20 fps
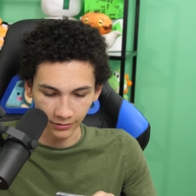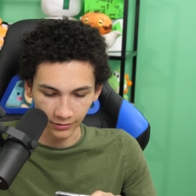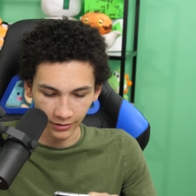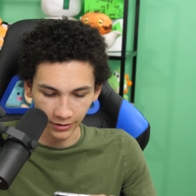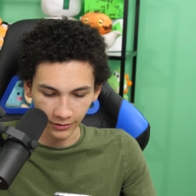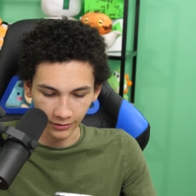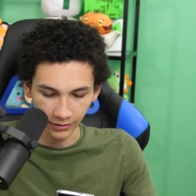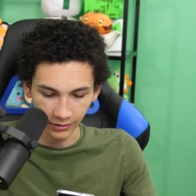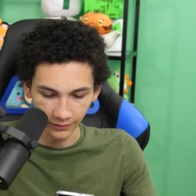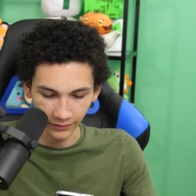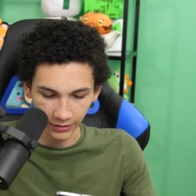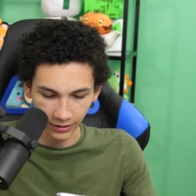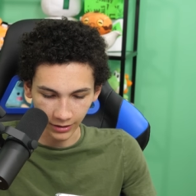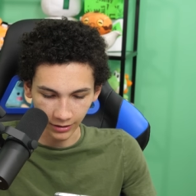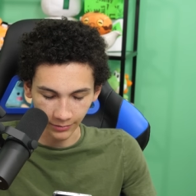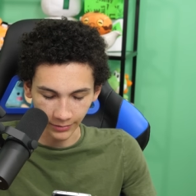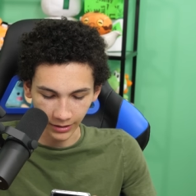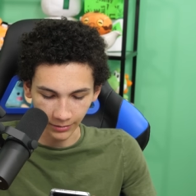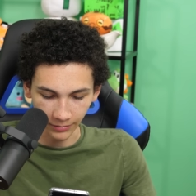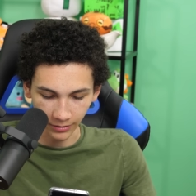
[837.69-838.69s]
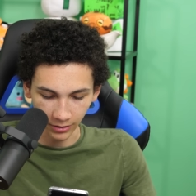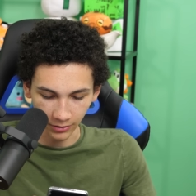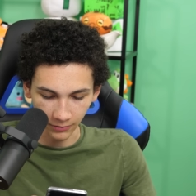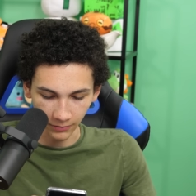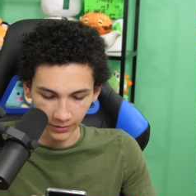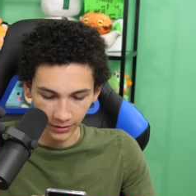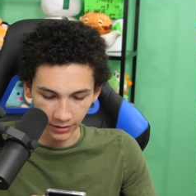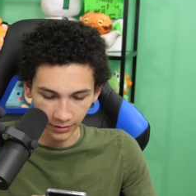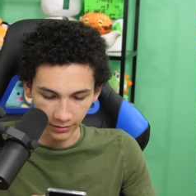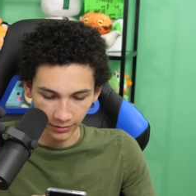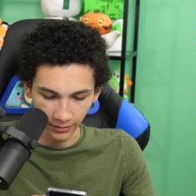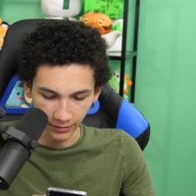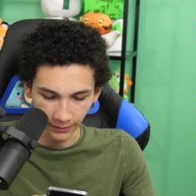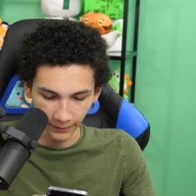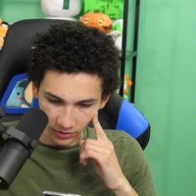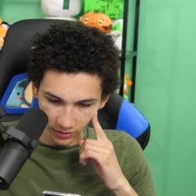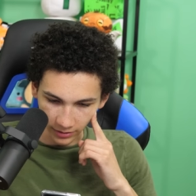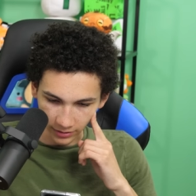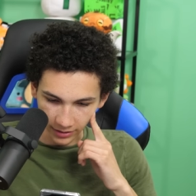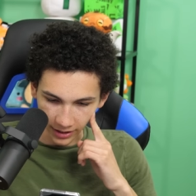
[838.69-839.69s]
You don't have to tell me I'm
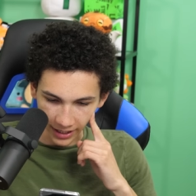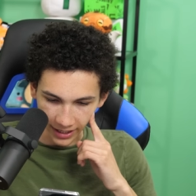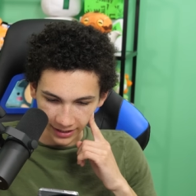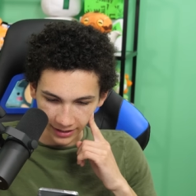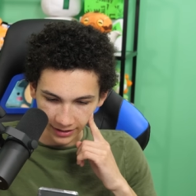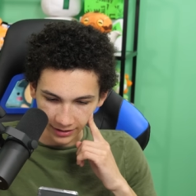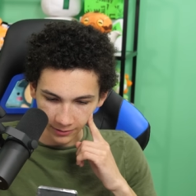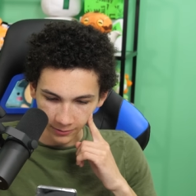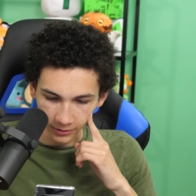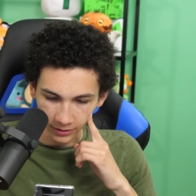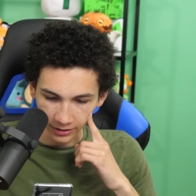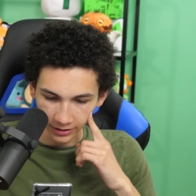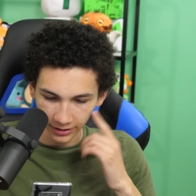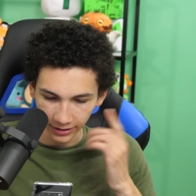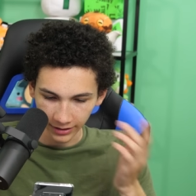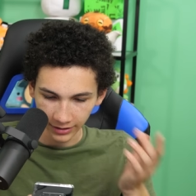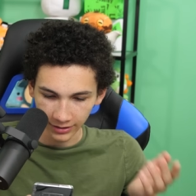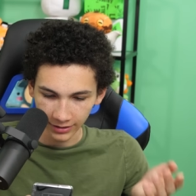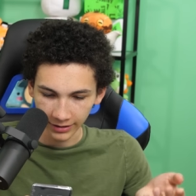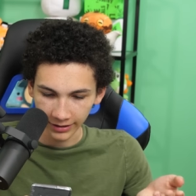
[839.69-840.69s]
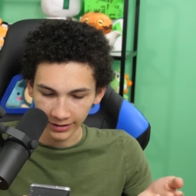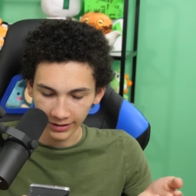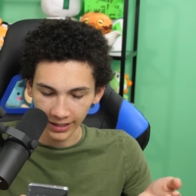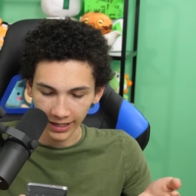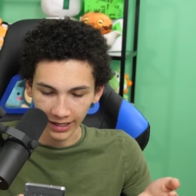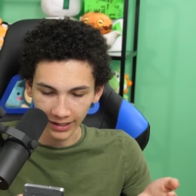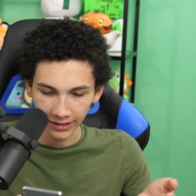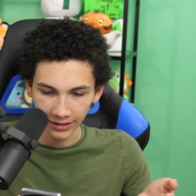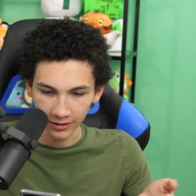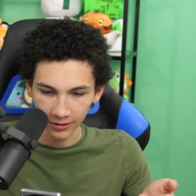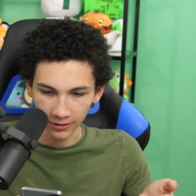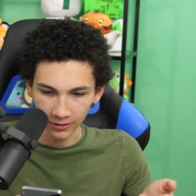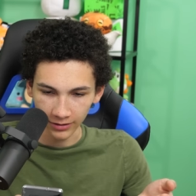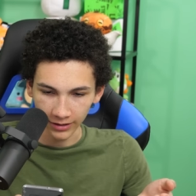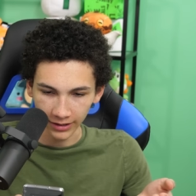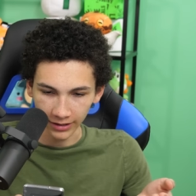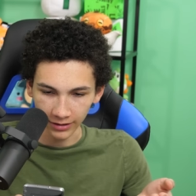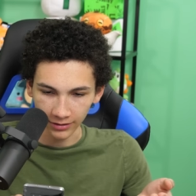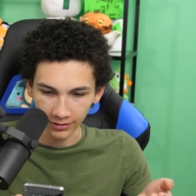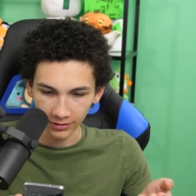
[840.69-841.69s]
underweight. What the heck is
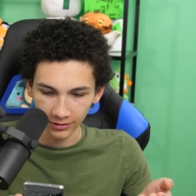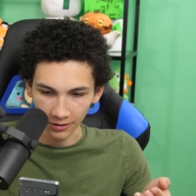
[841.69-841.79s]
tachycardia?